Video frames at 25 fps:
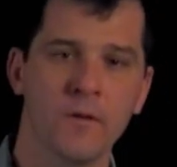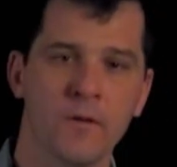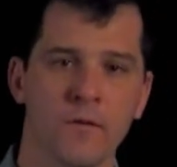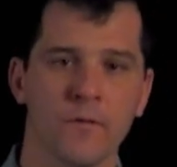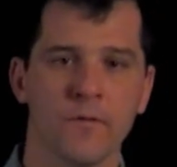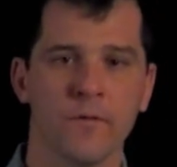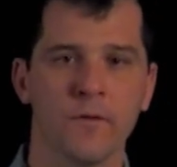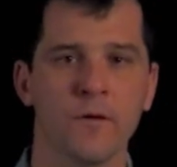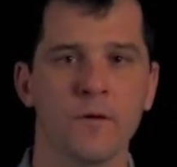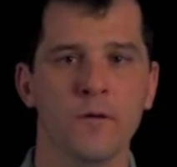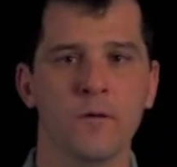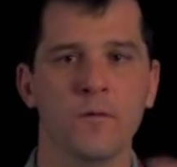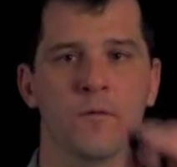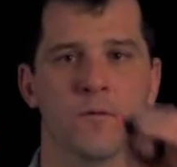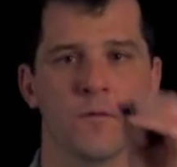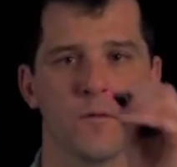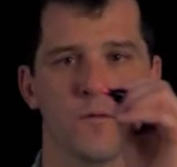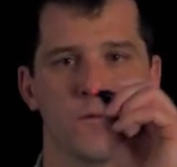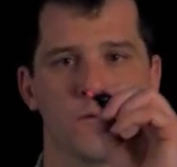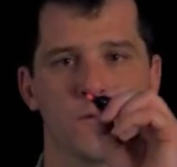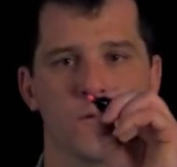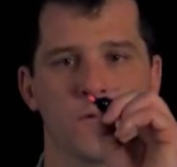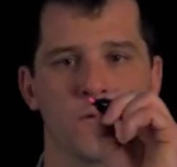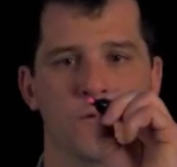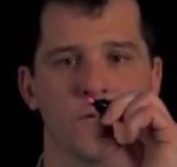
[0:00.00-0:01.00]
So
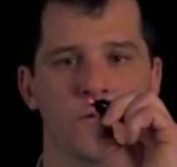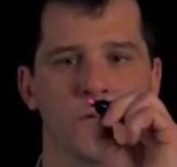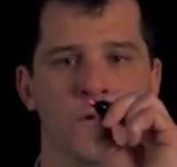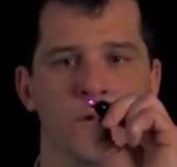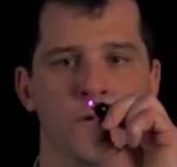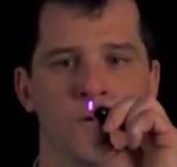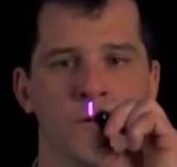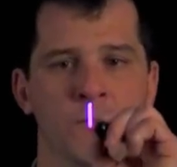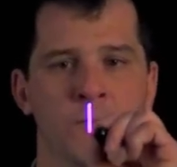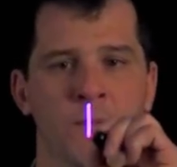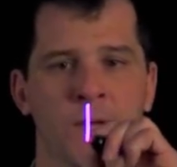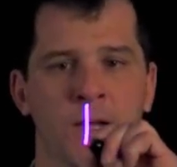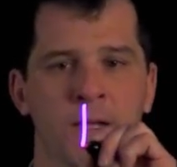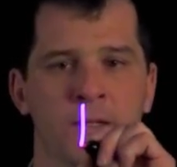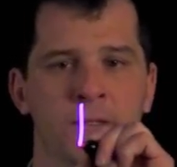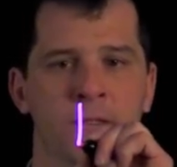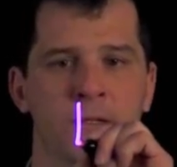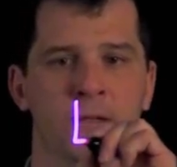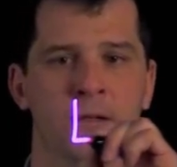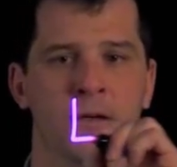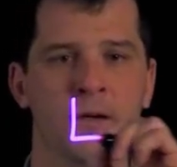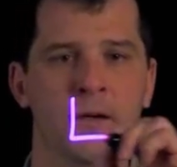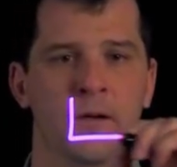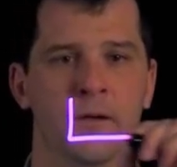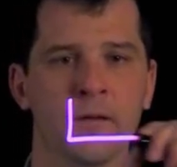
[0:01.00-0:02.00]
we're going to
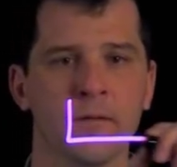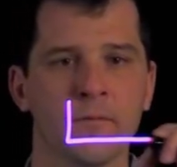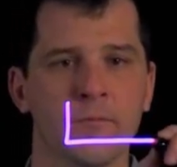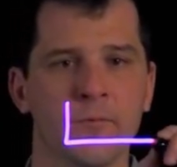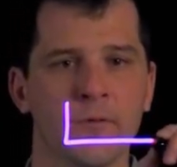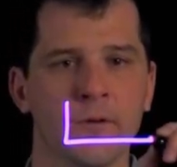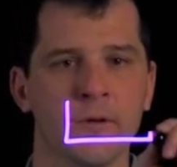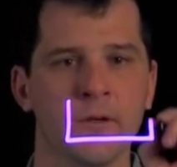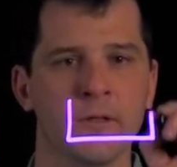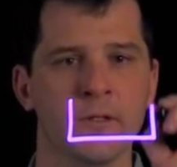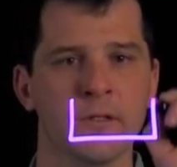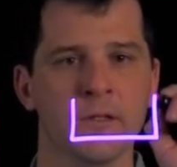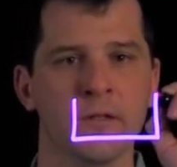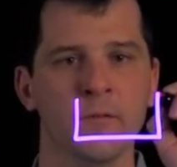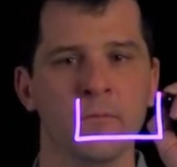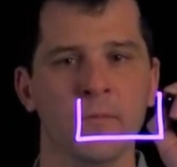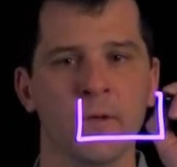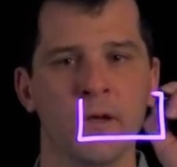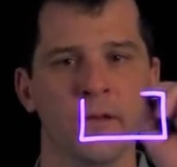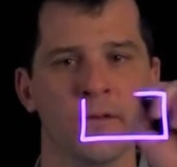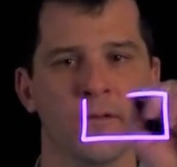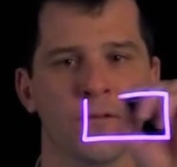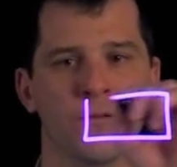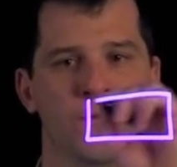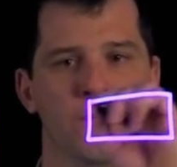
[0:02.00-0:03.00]
imagine our traditional
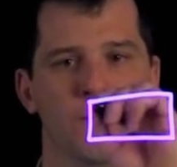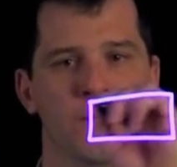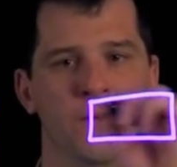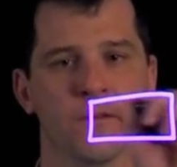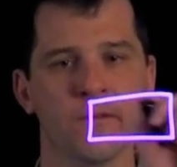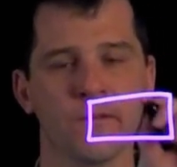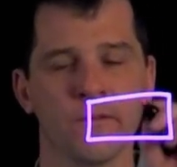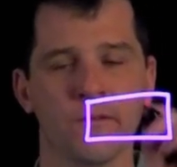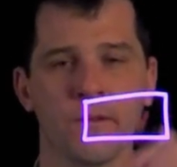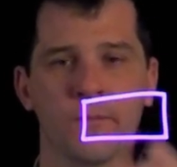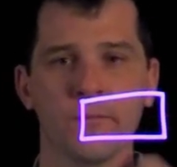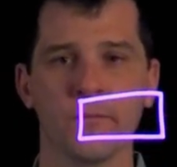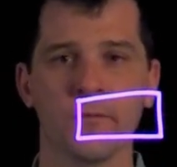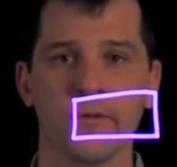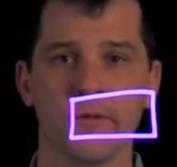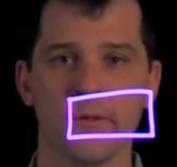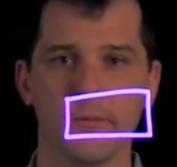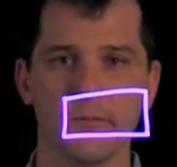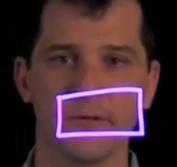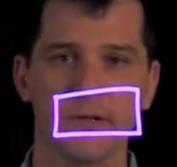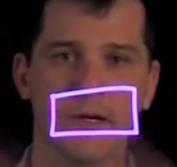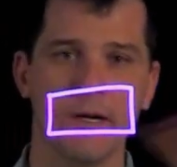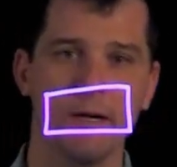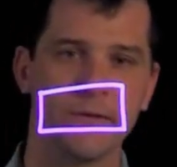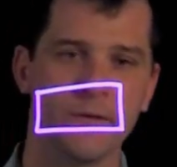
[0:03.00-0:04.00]
MOSFET, except we
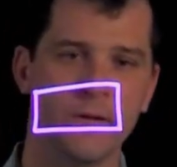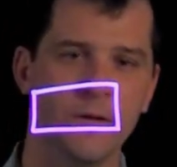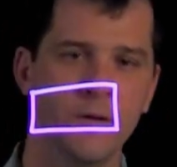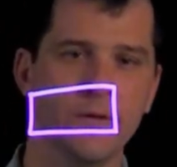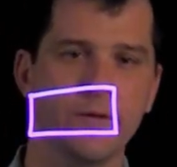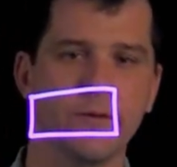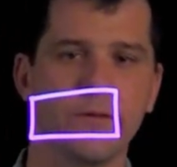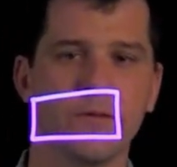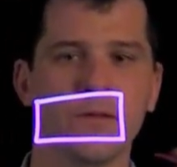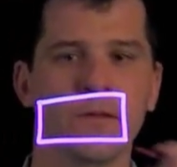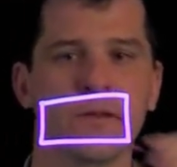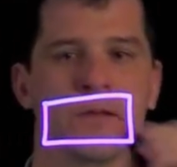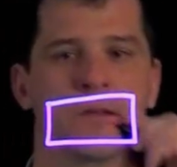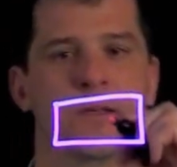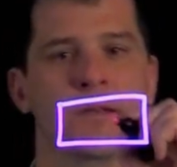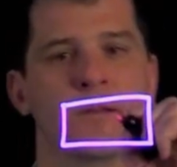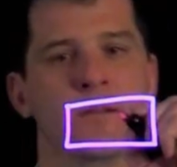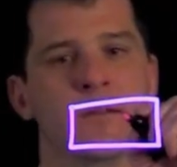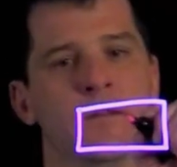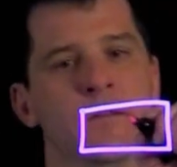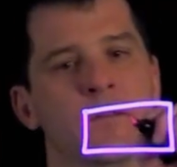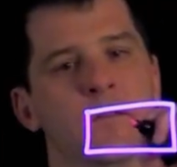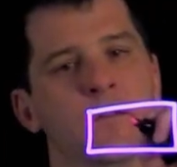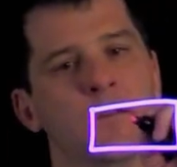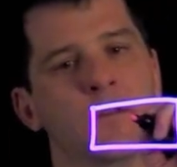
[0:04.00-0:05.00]
subtract all the
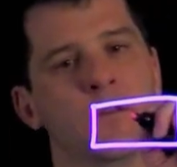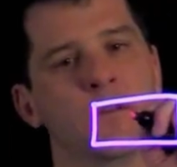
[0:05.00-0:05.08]
silicon.